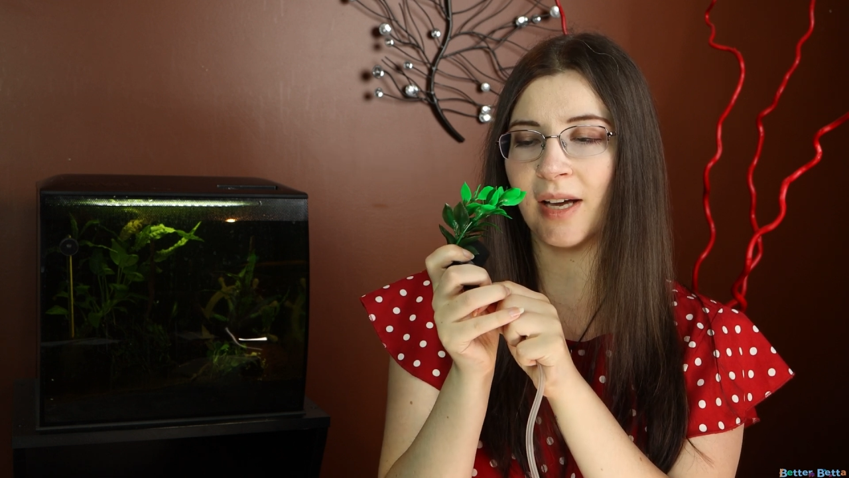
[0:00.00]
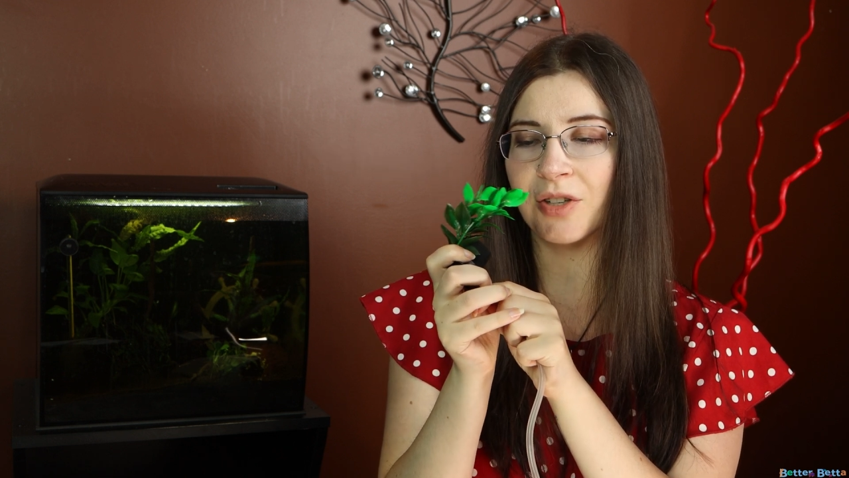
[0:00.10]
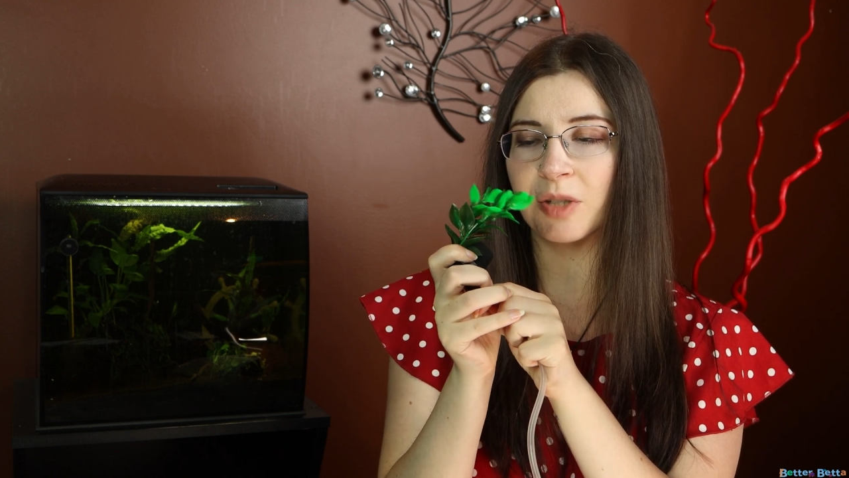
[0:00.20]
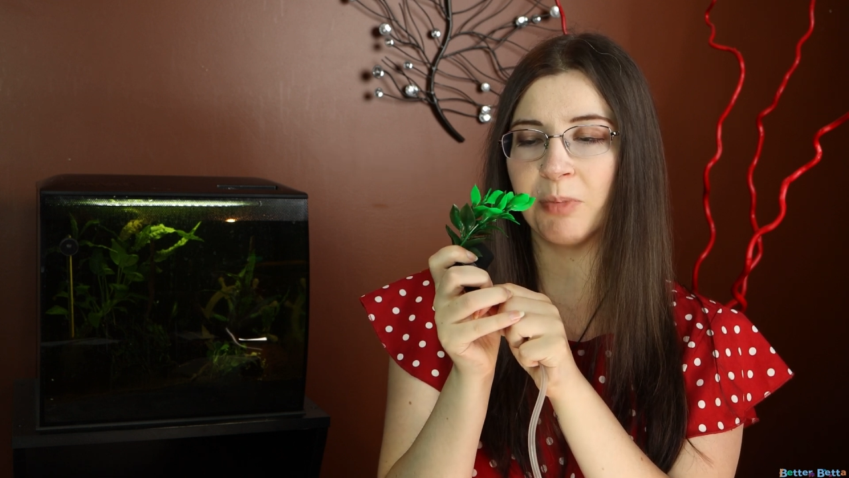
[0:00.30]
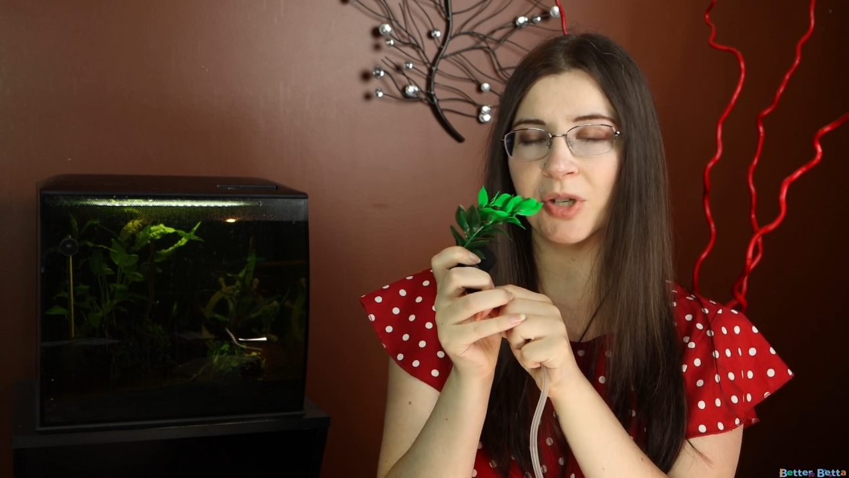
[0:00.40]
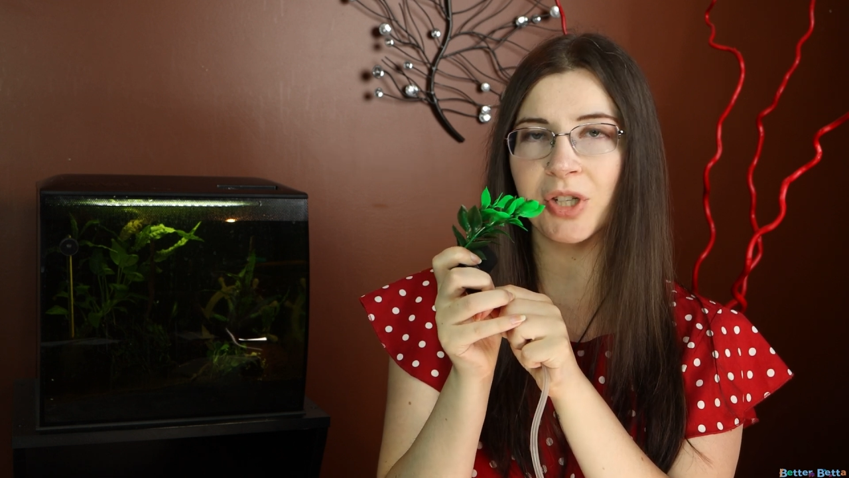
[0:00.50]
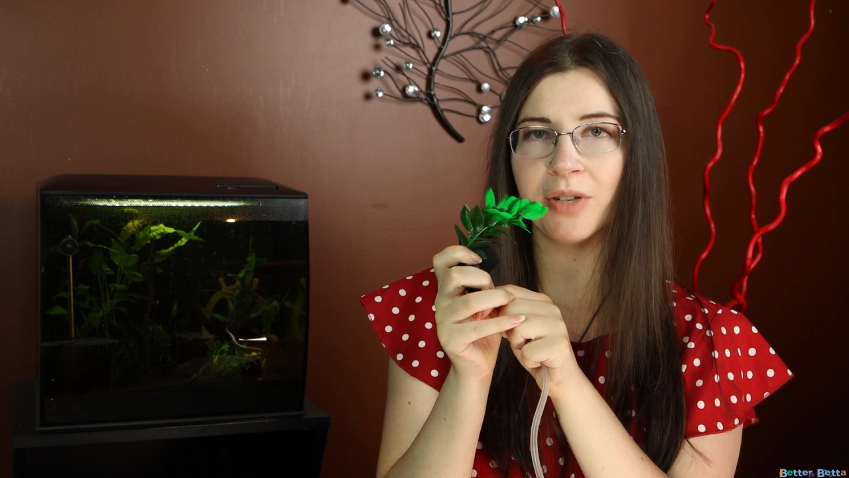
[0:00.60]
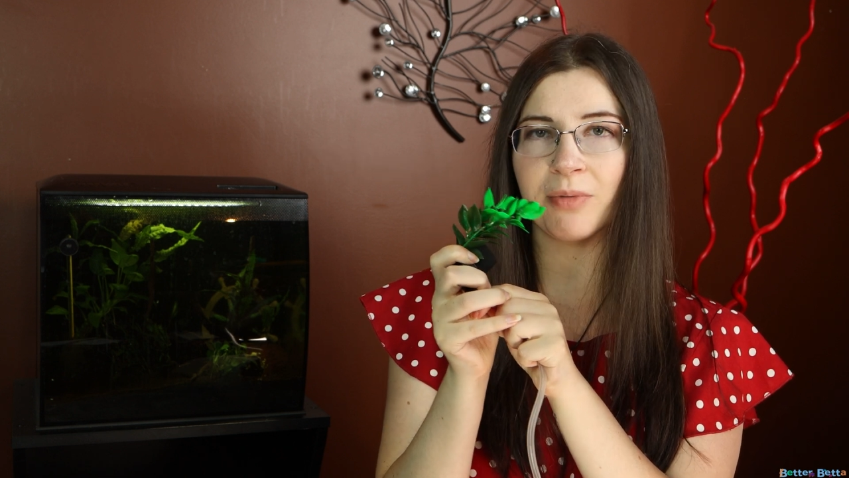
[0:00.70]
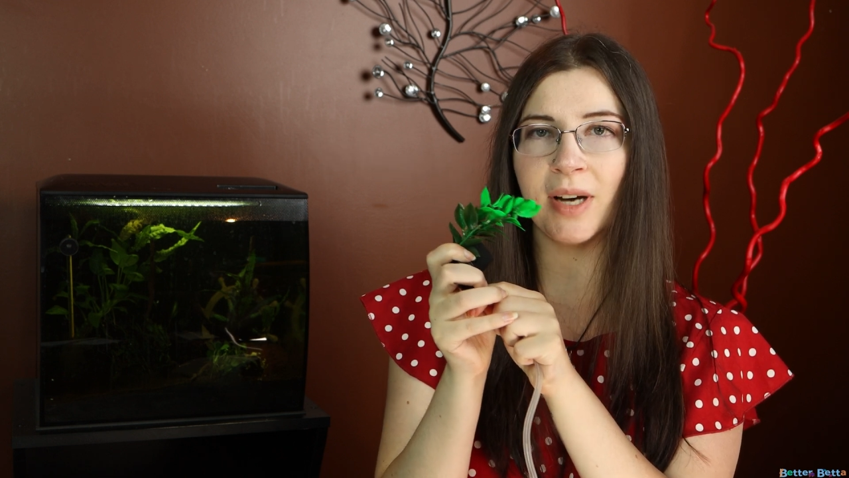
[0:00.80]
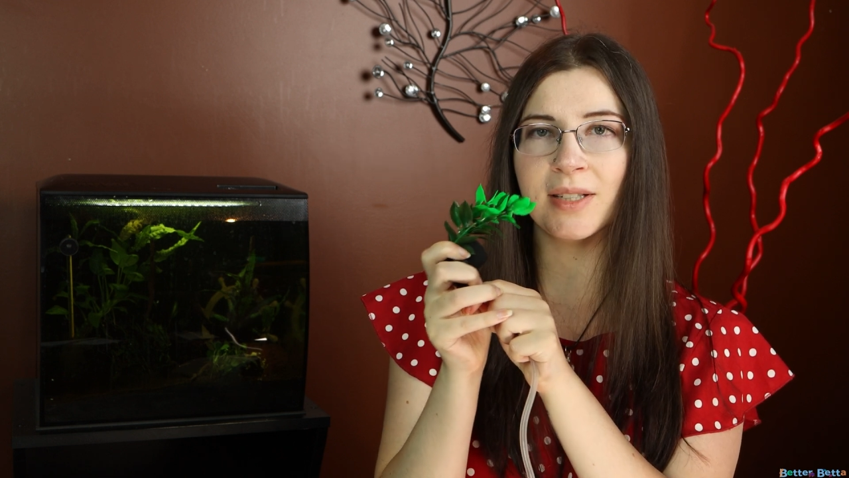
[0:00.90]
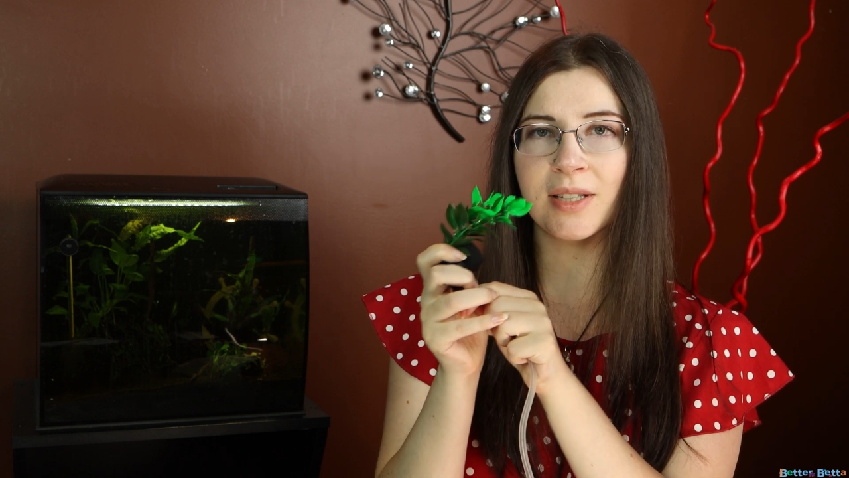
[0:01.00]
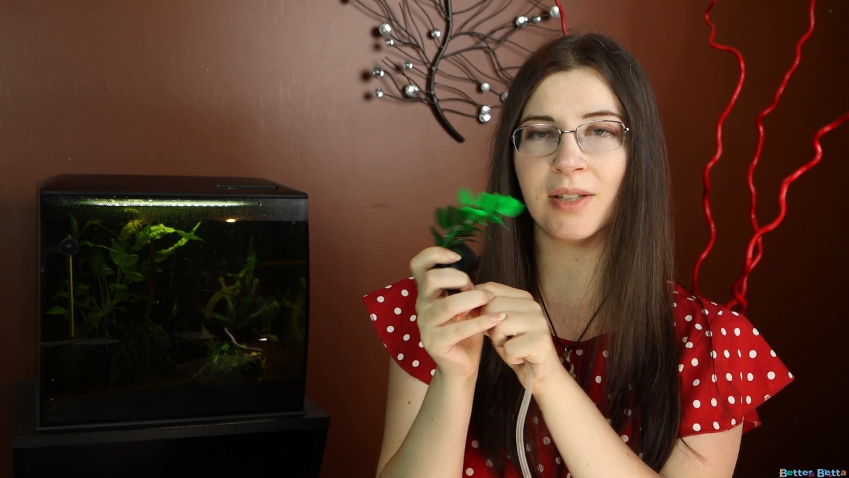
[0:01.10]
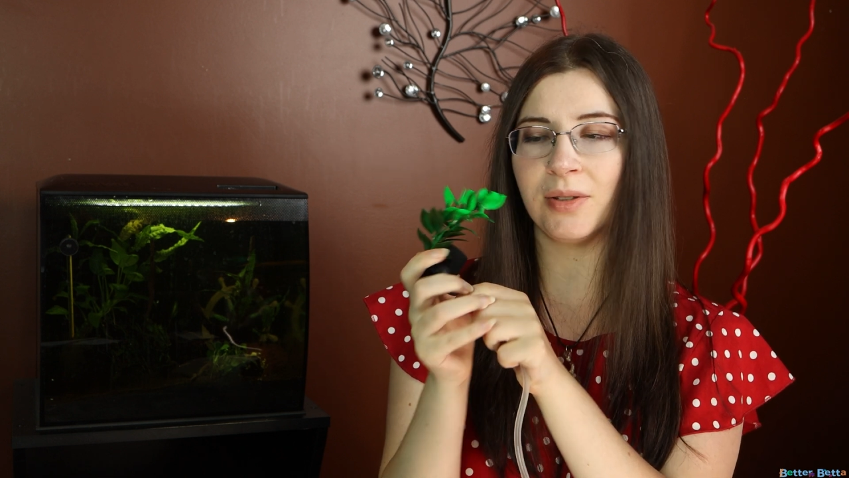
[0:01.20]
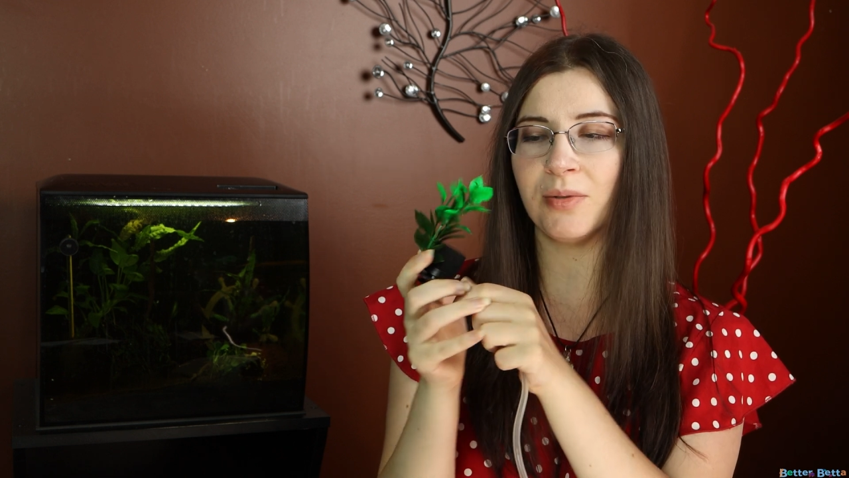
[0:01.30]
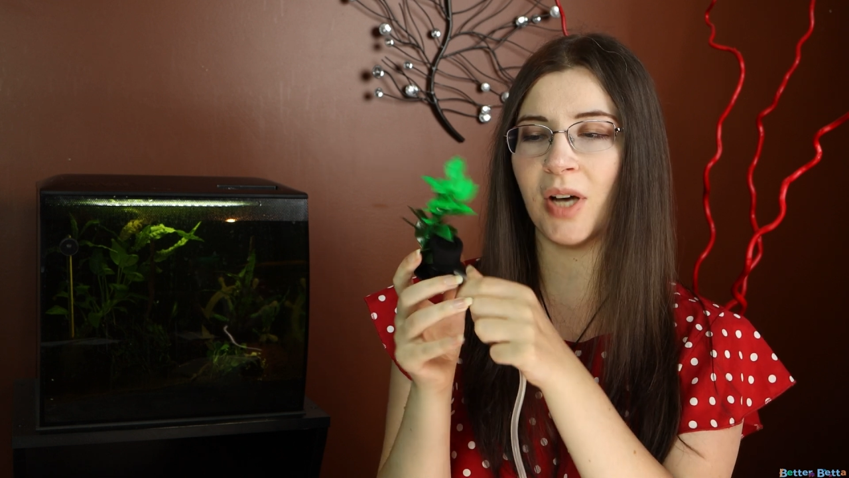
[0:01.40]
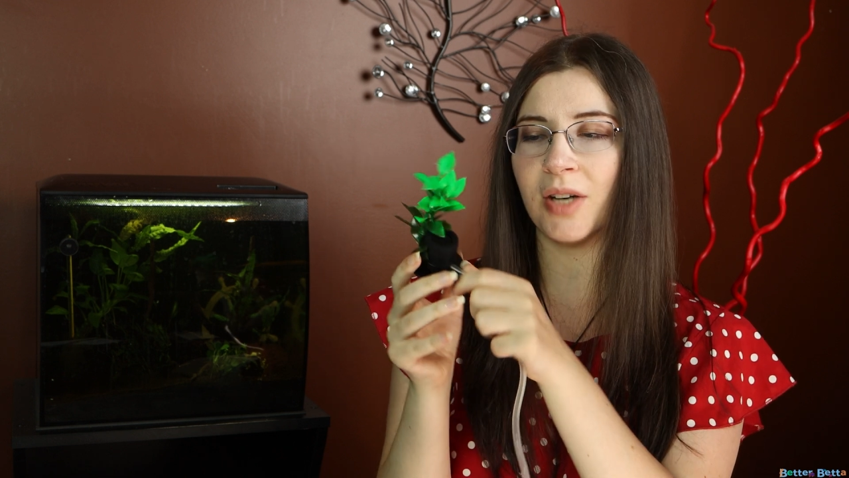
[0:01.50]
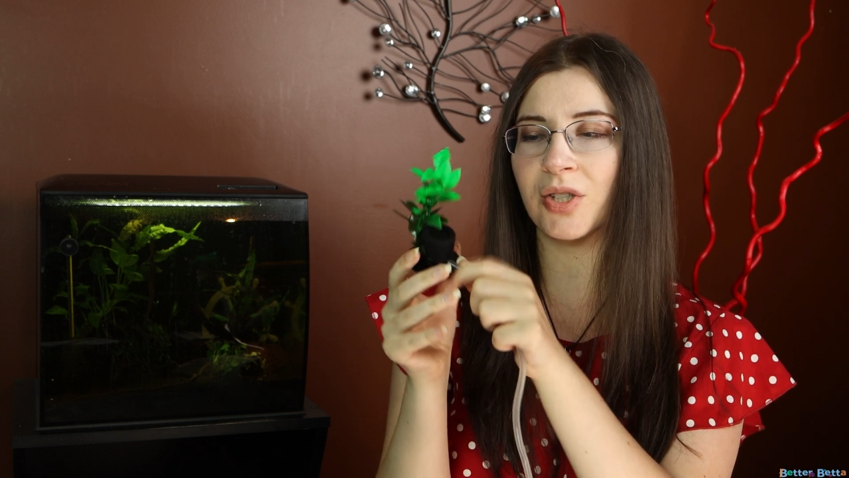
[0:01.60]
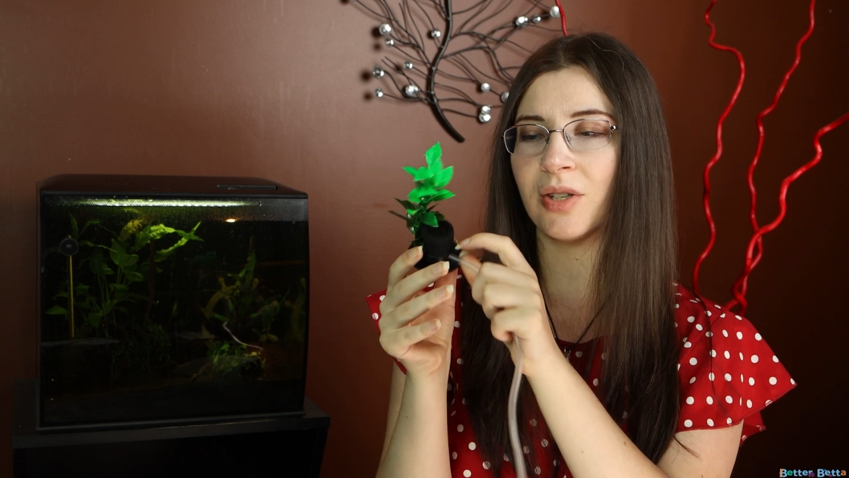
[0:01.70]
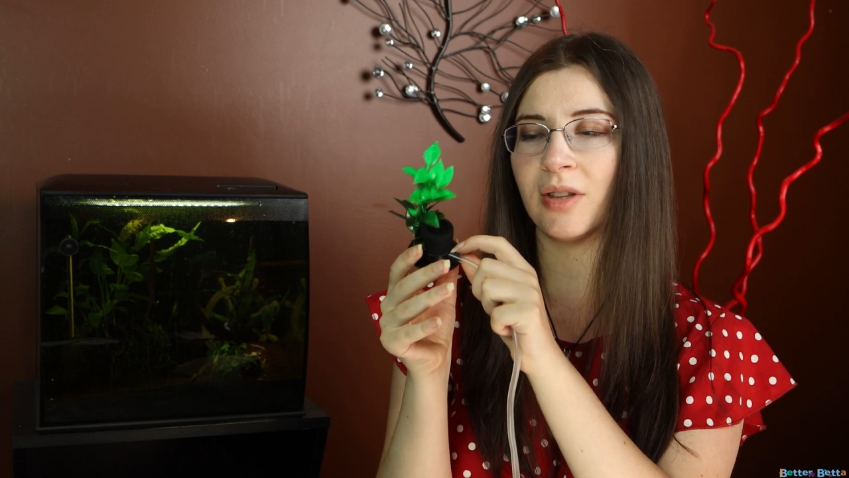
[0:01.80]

and just push it right until you touch